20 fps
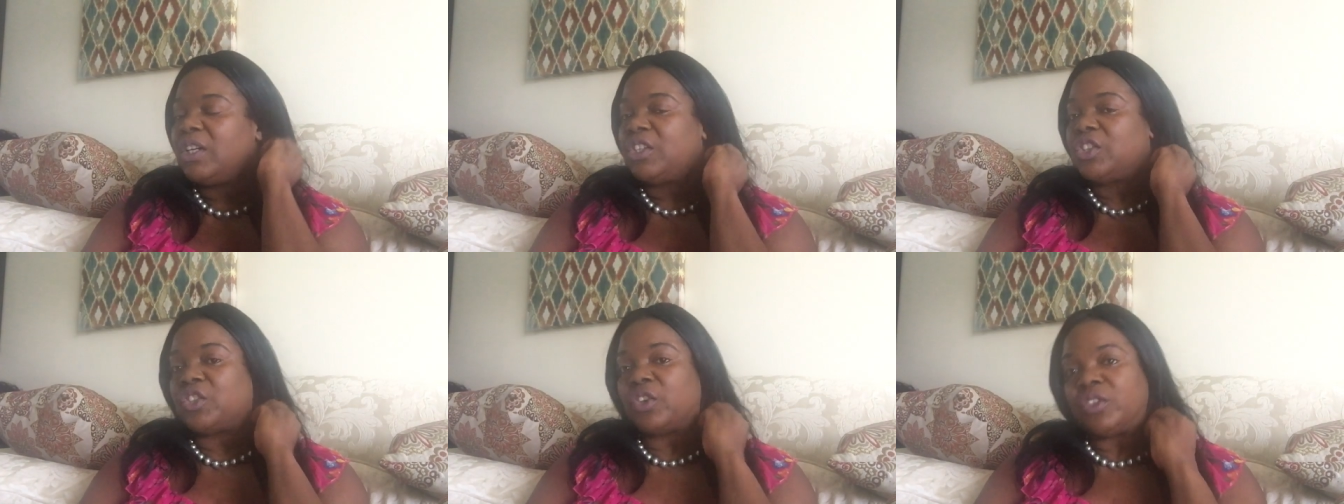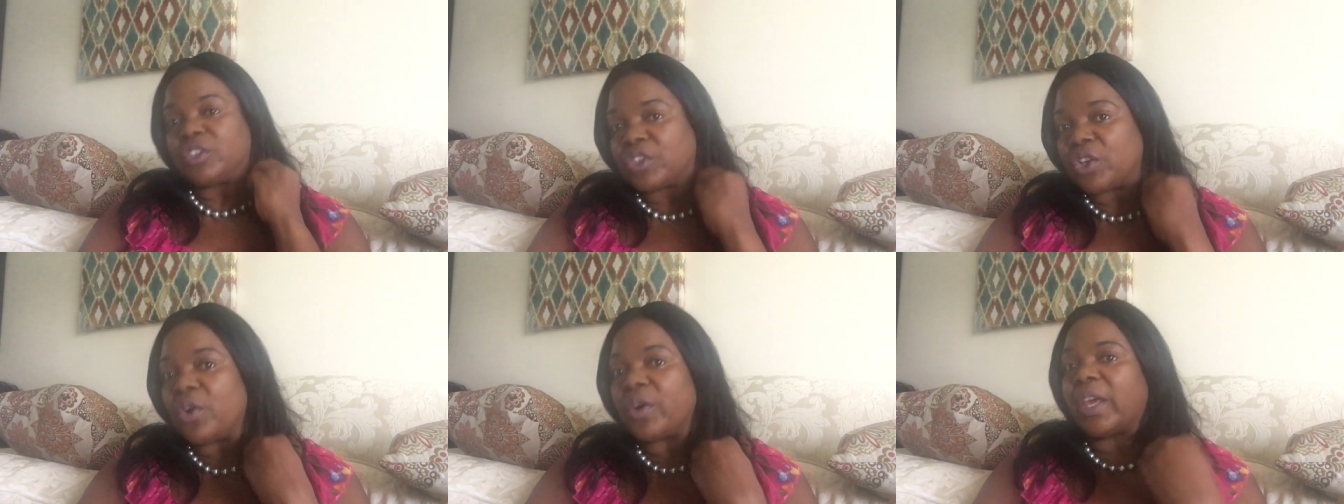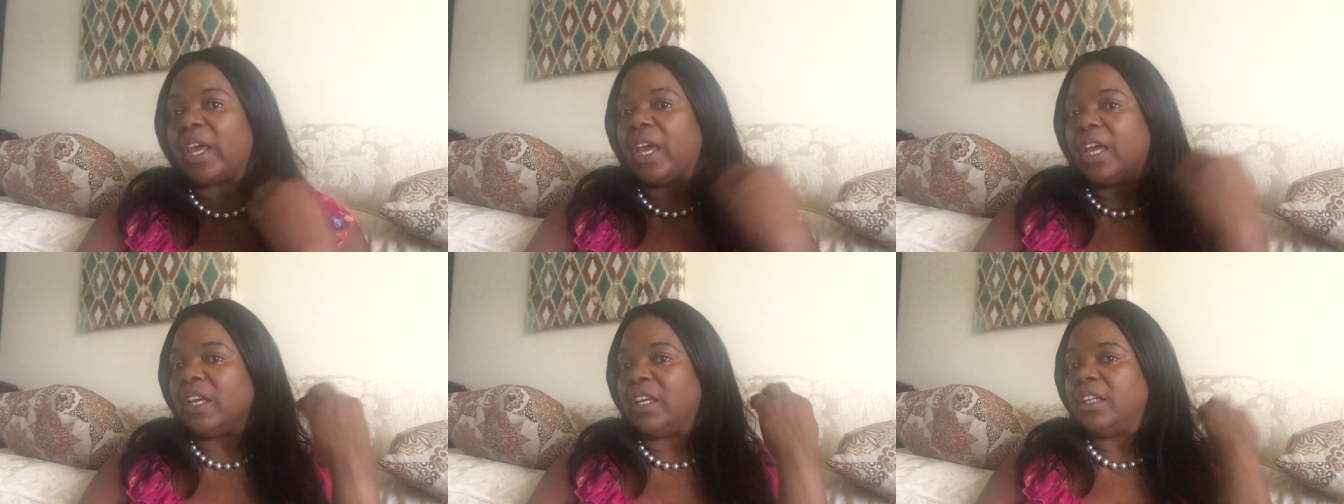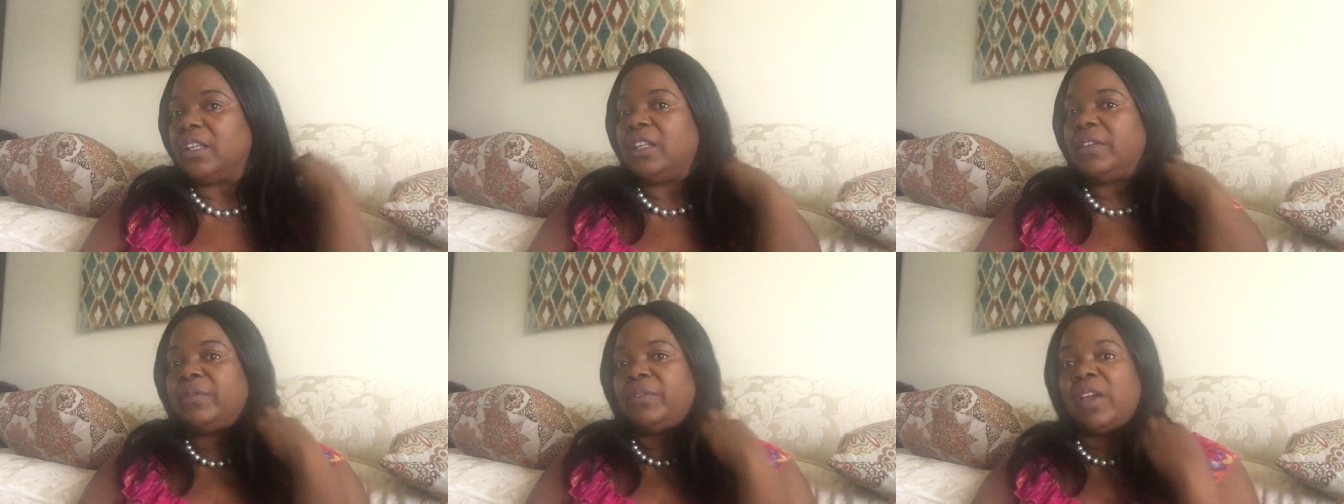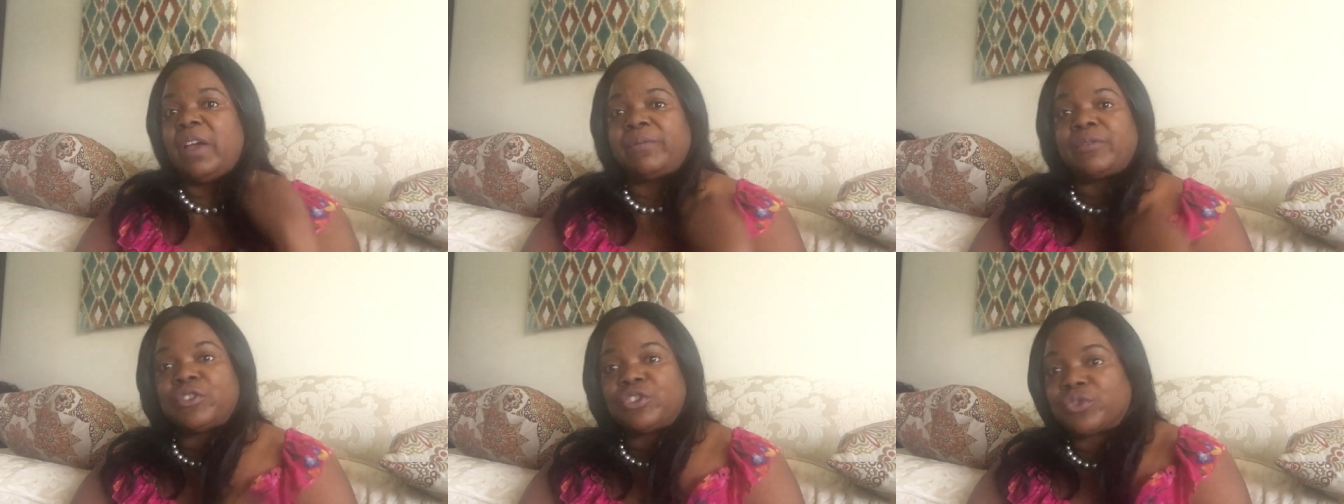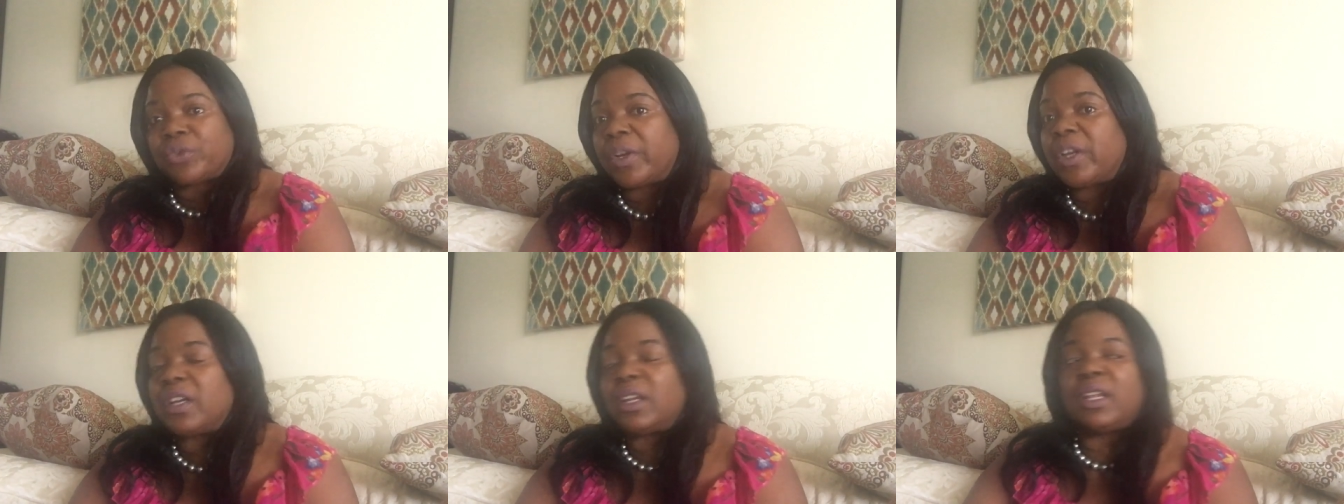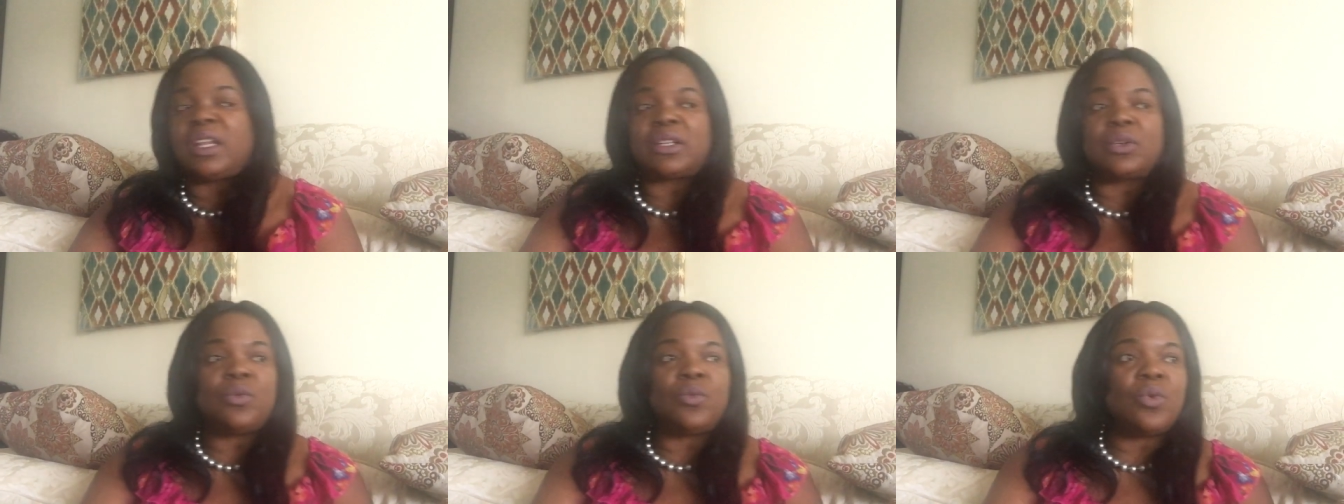So it's okay if you have to drink a
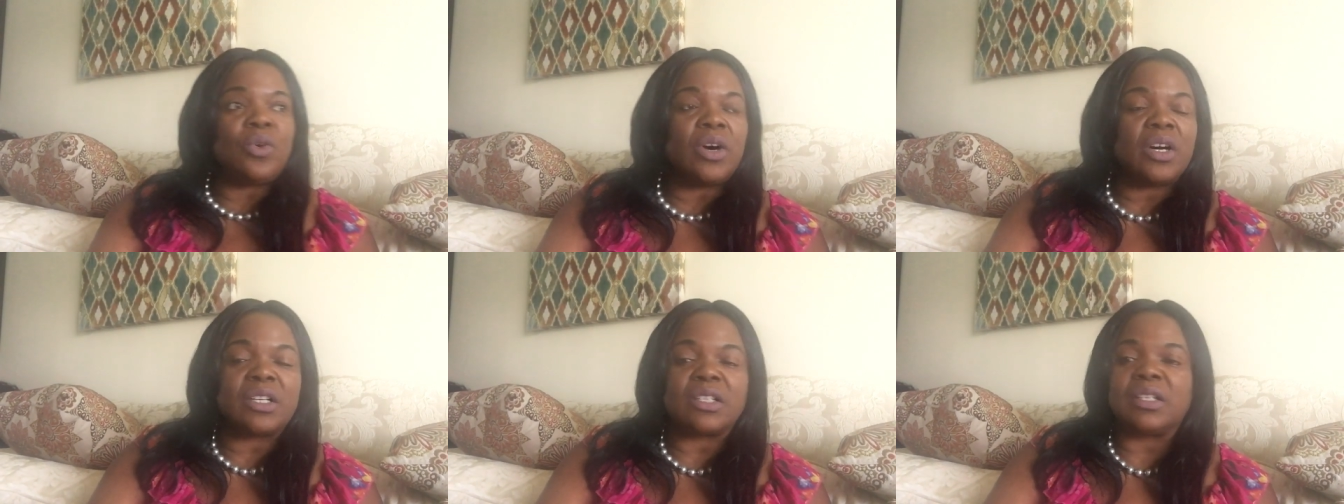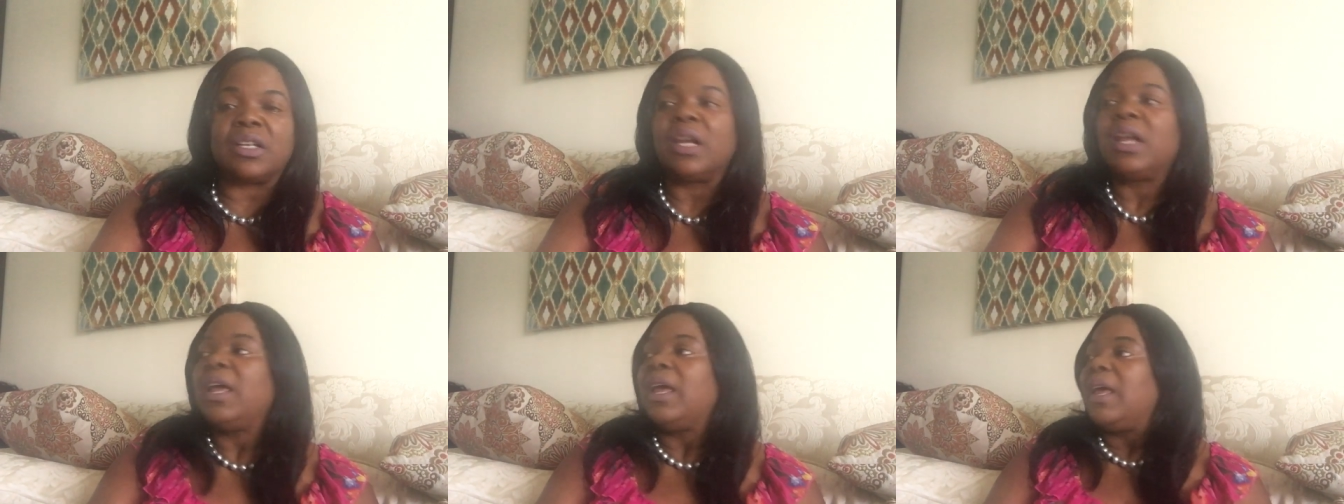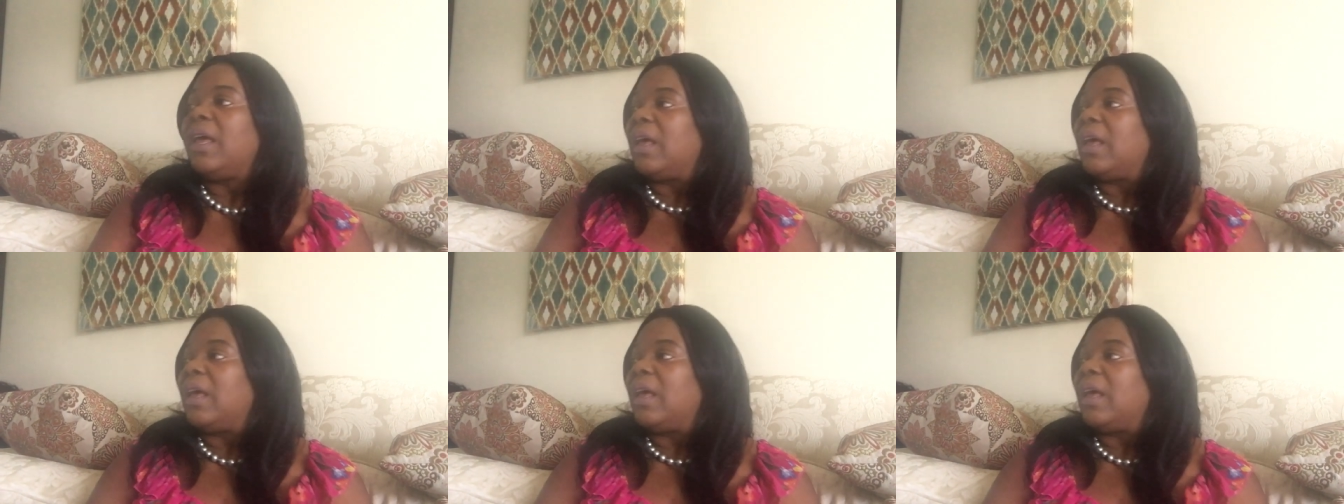lot of water